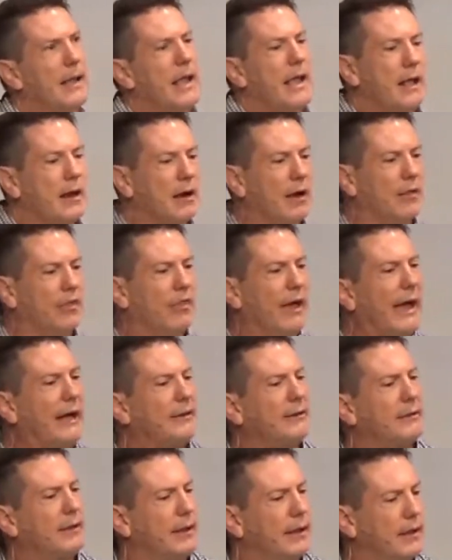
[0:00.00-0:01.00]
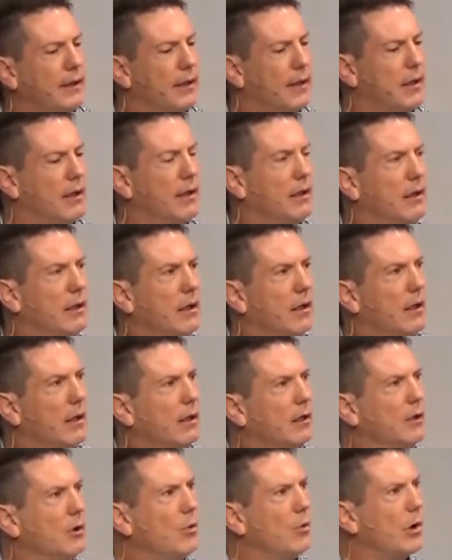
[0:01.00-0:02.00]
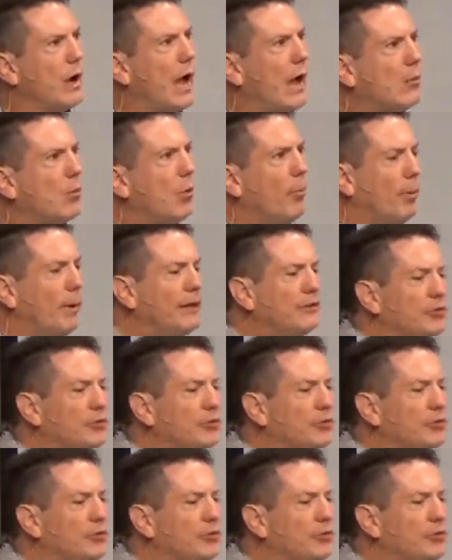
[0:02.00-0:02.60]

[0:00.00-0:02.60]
And on that day, you and I will be